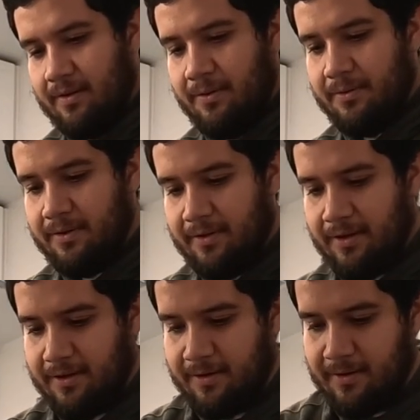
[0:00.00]
Use this
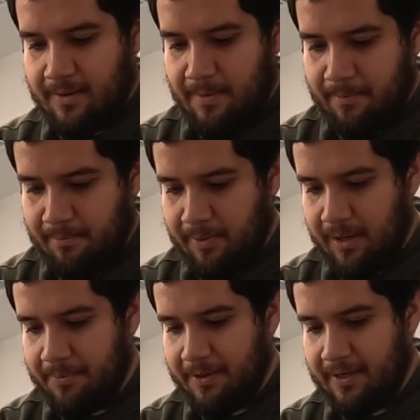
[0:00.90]
here,
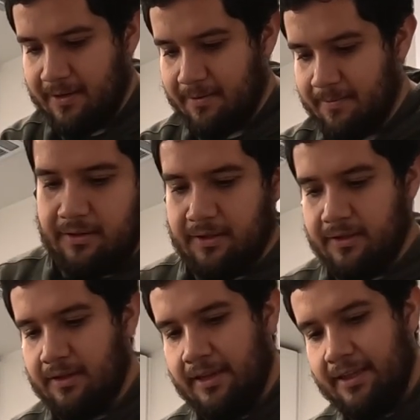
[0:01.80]
plop it down,
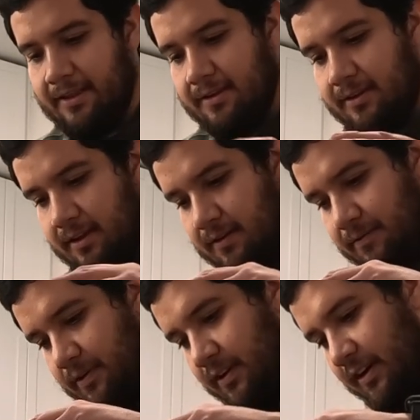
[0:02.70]
just let this thing
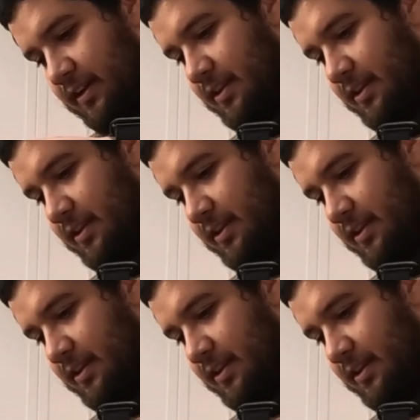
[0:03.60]
fall on